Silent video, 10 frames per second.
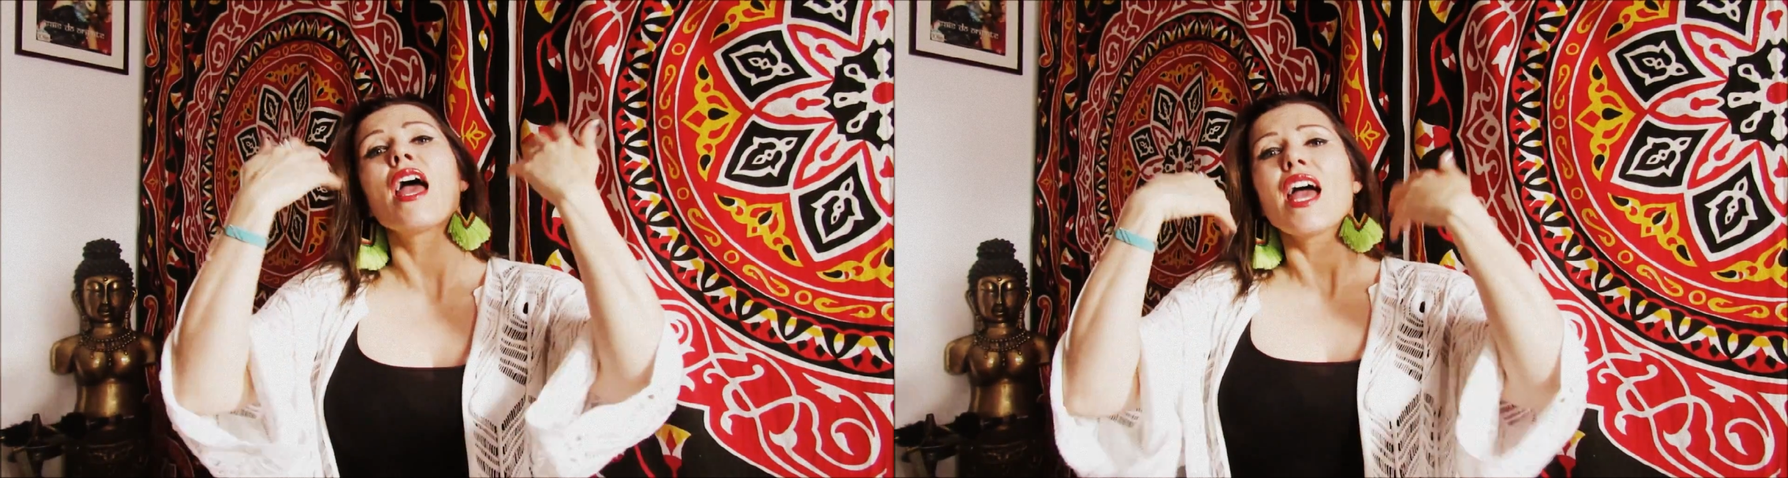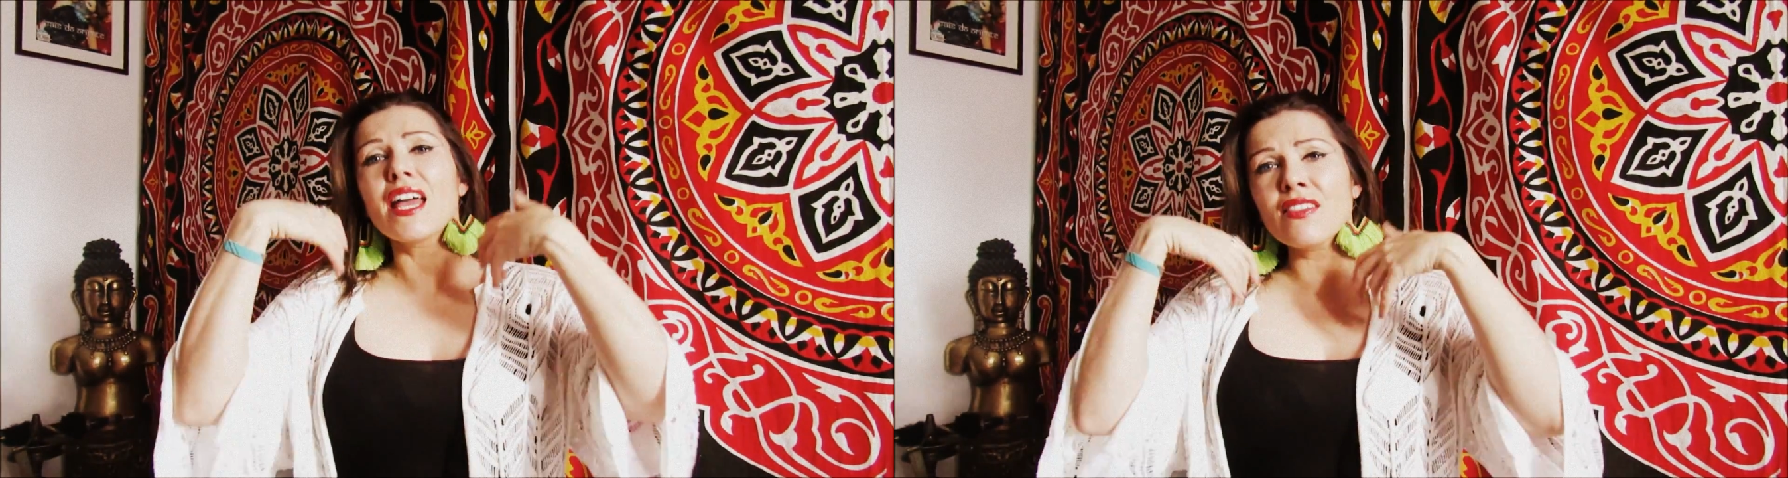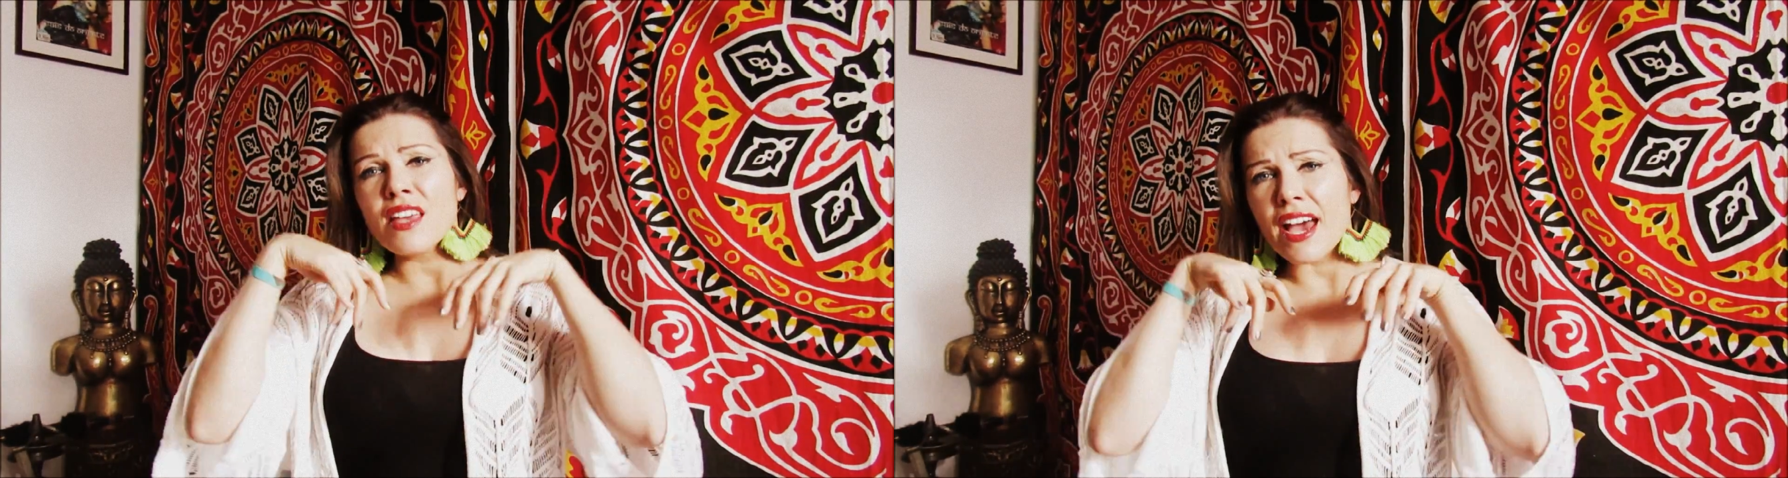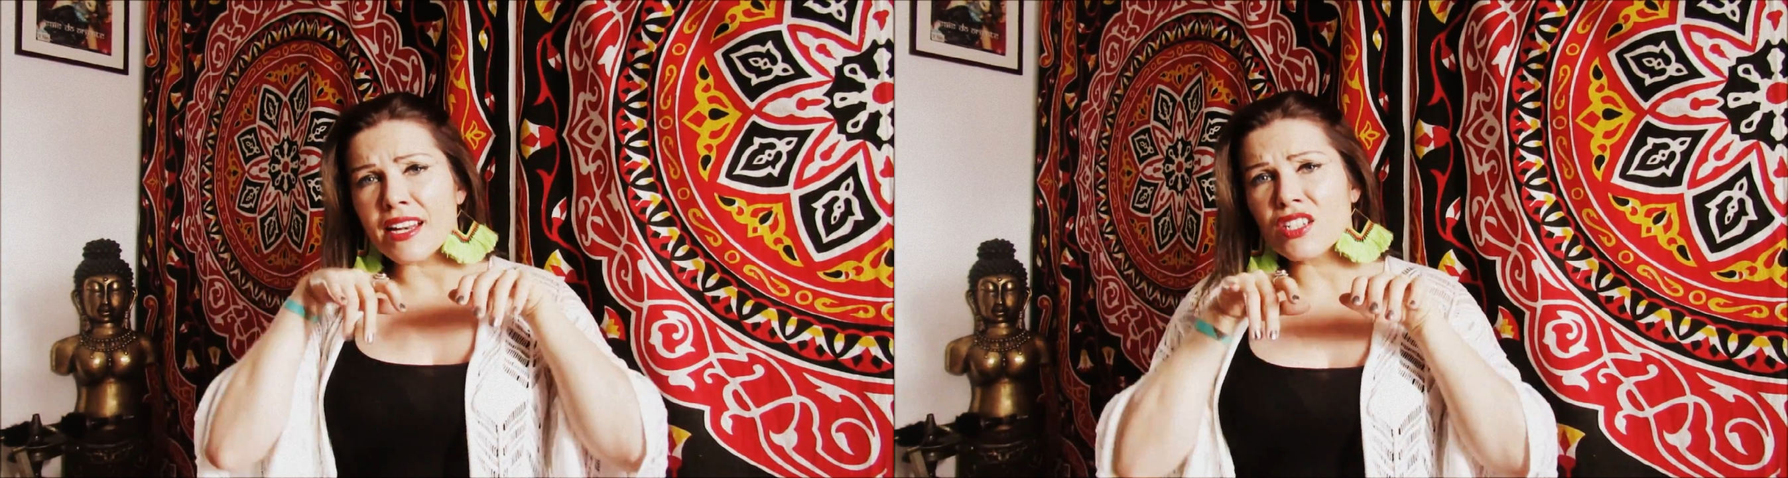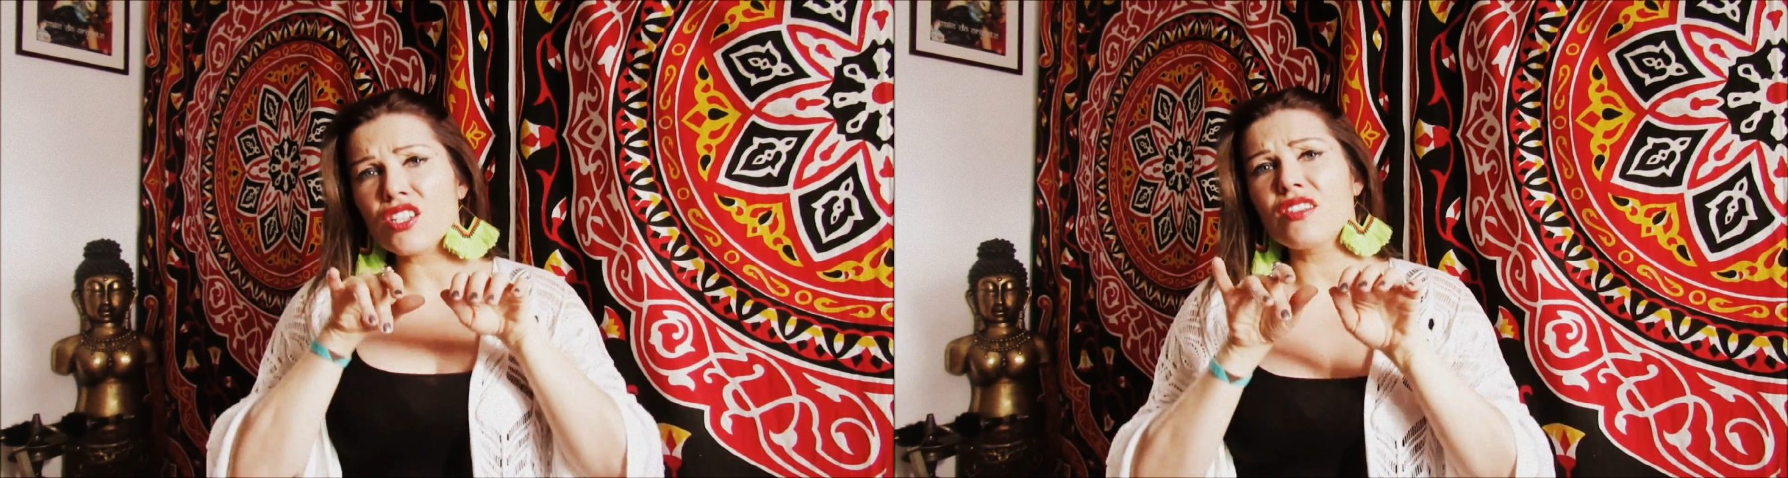and the
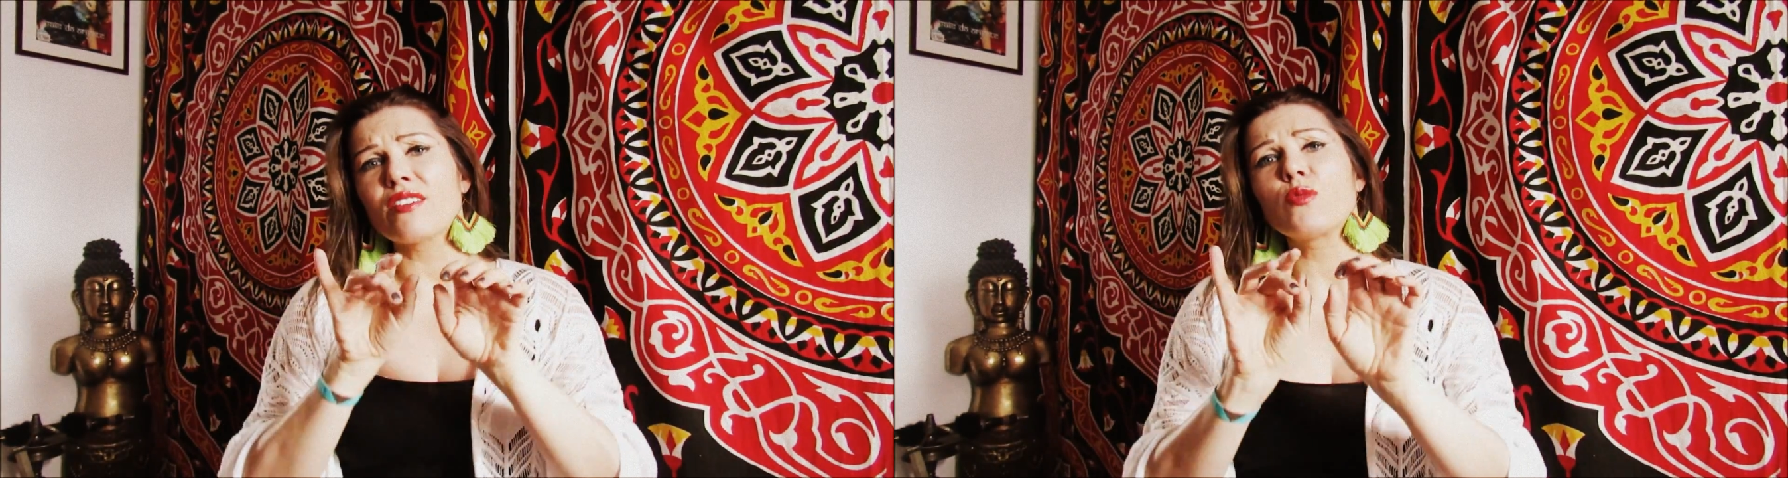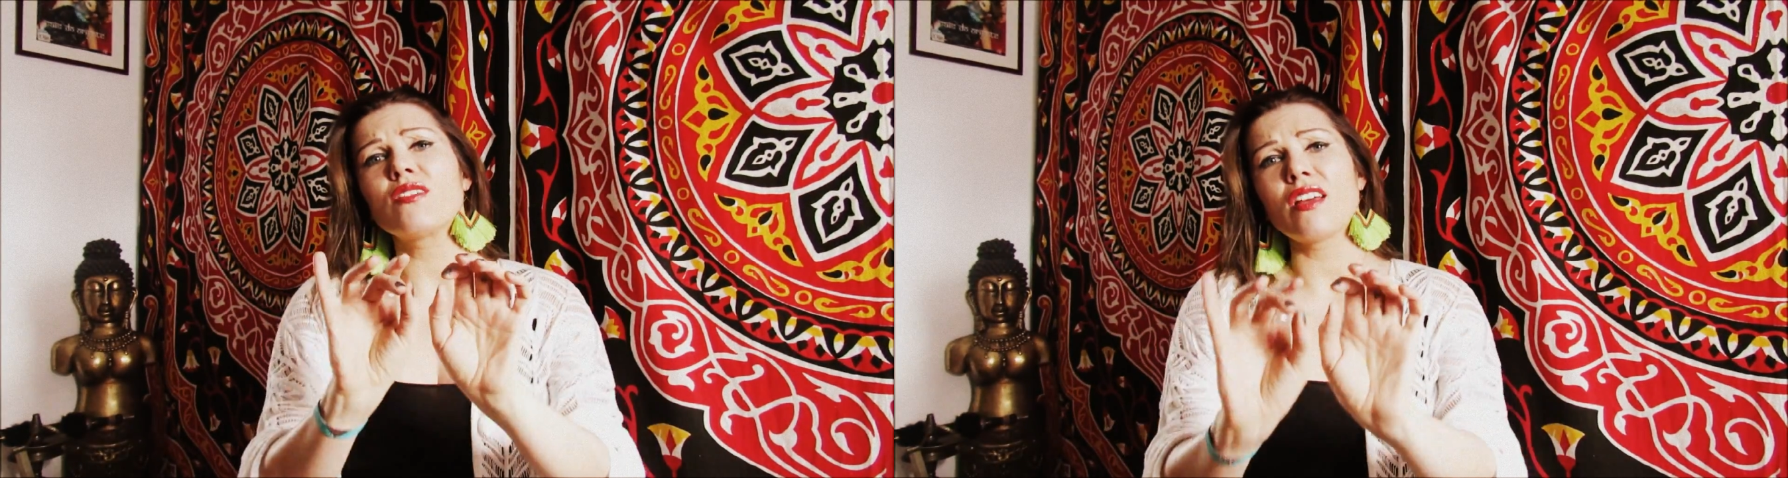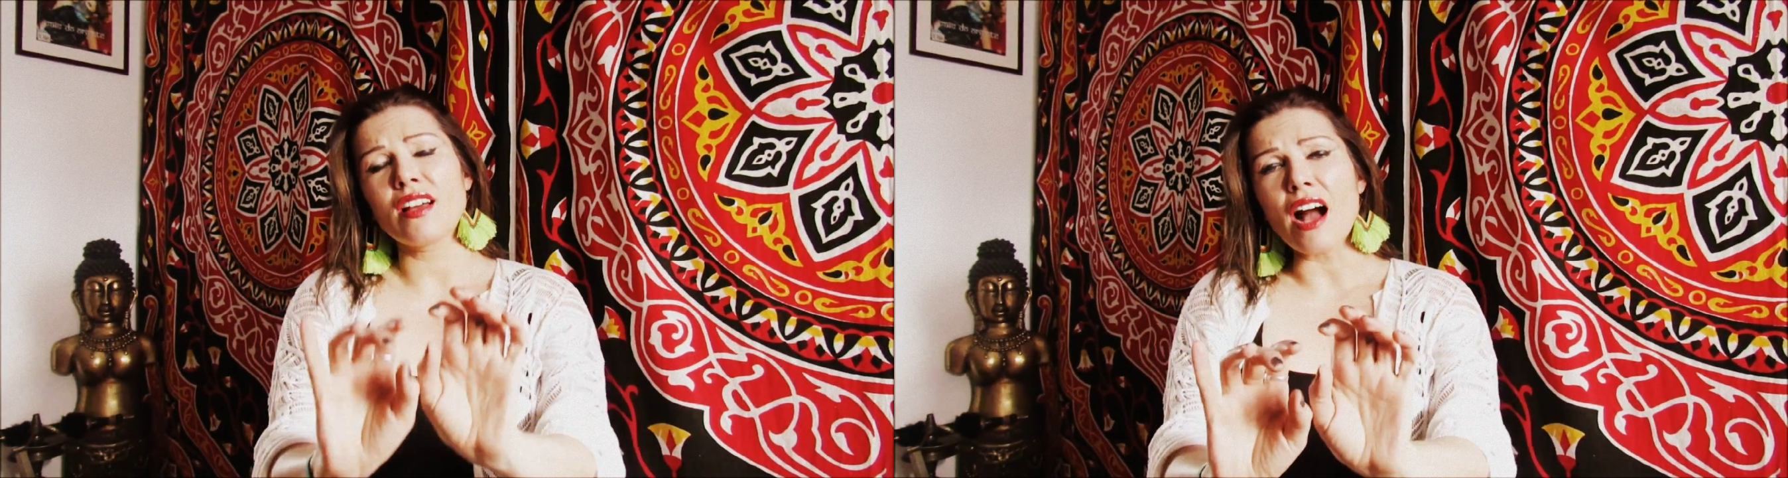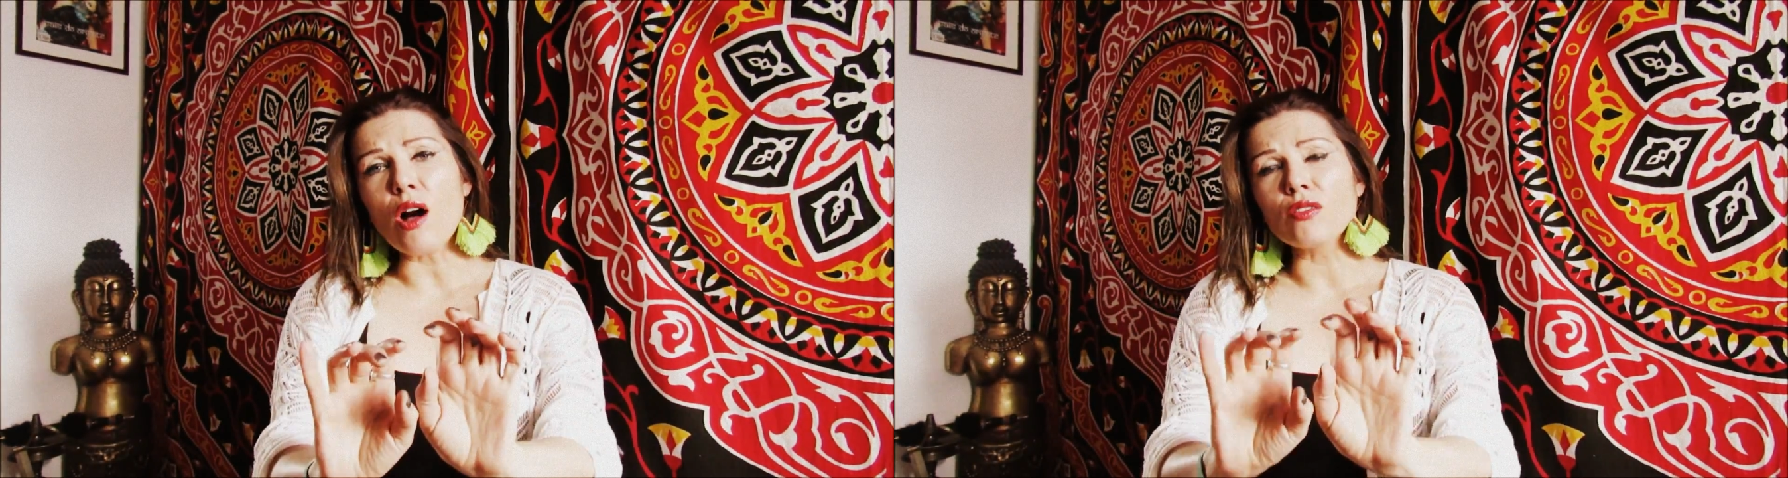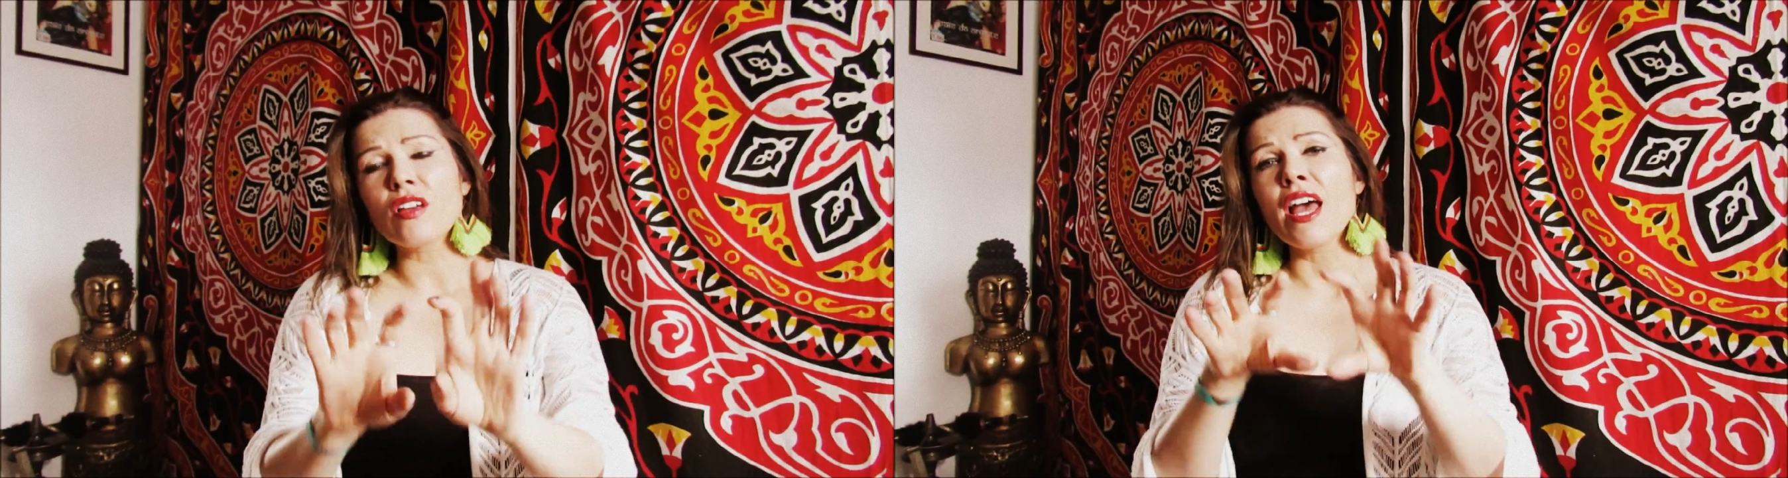energy that we take
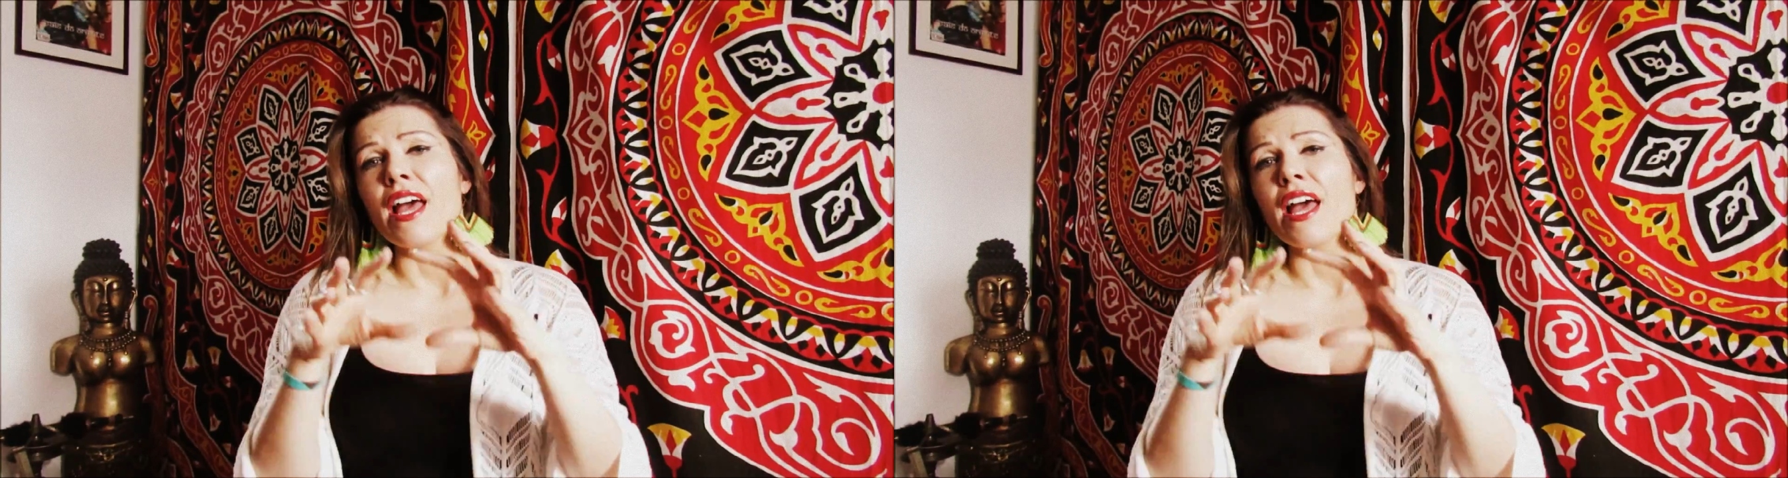out.